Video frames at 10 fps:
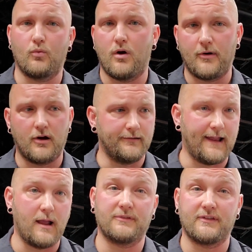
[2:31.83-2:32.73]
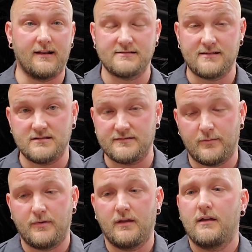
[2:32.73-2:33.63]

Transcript: Walmart, Amazon has tons of them.